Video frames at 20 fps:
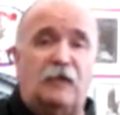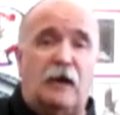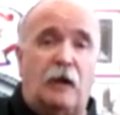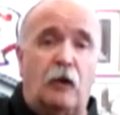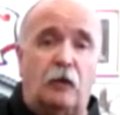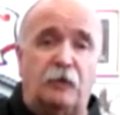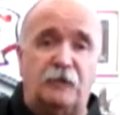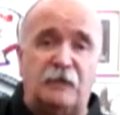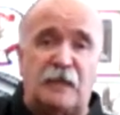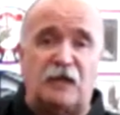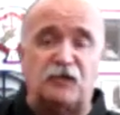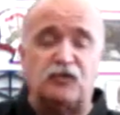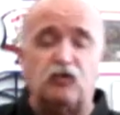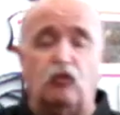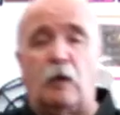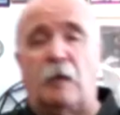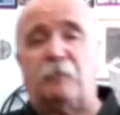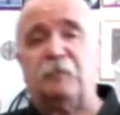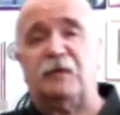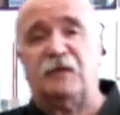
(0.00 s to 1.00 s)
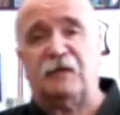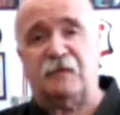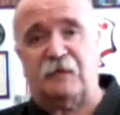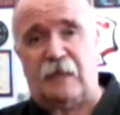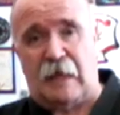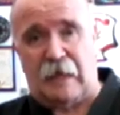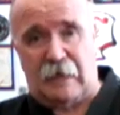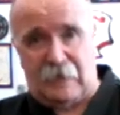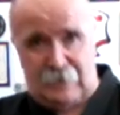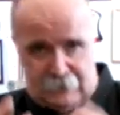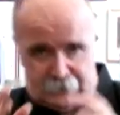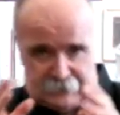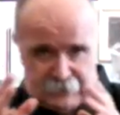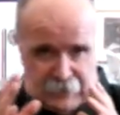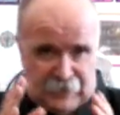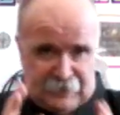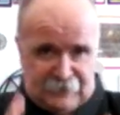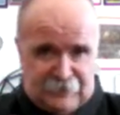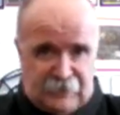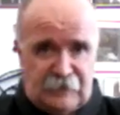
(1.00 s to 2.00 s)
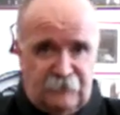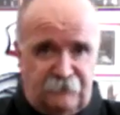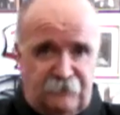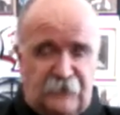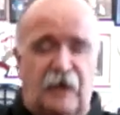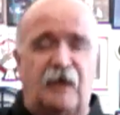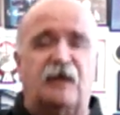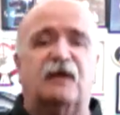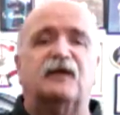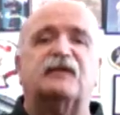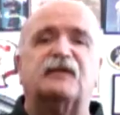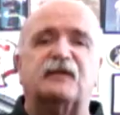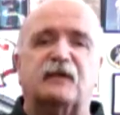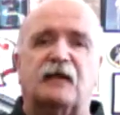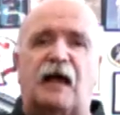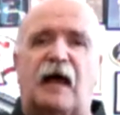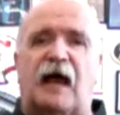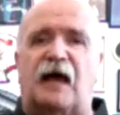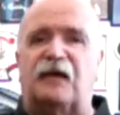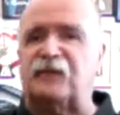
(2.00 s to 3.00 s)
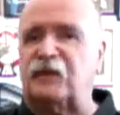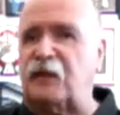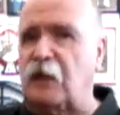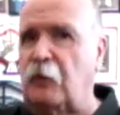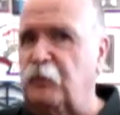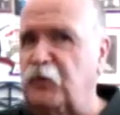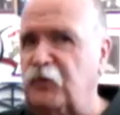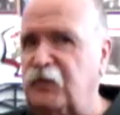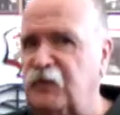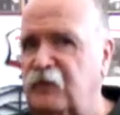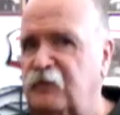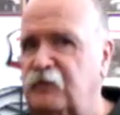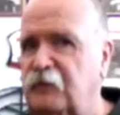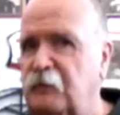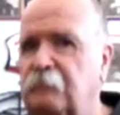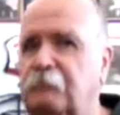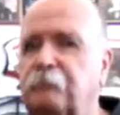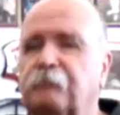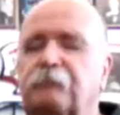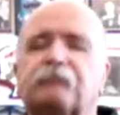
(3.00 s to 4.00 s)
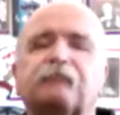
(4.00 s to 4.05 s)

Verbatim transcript: of our natural weapons that identify us as a Kempo system.